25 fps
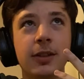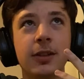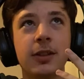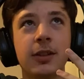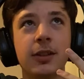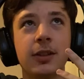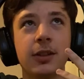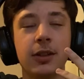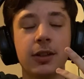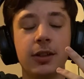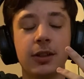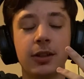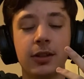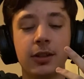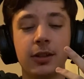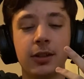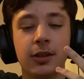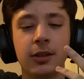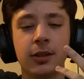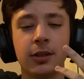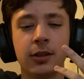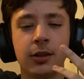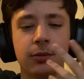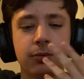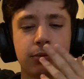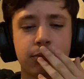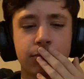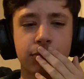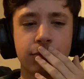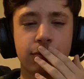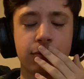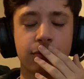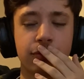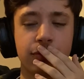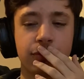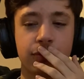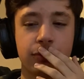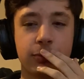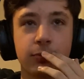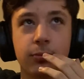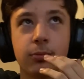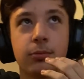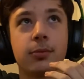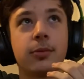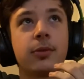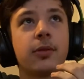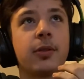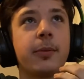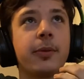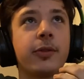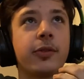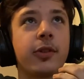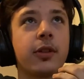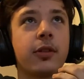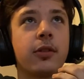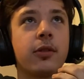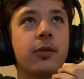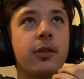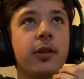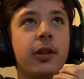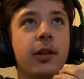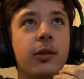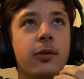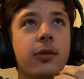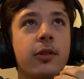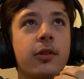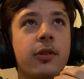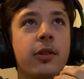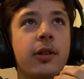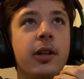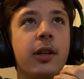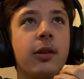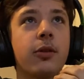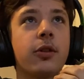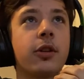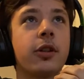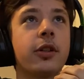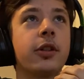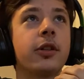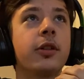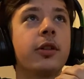Give me a second. How long are you?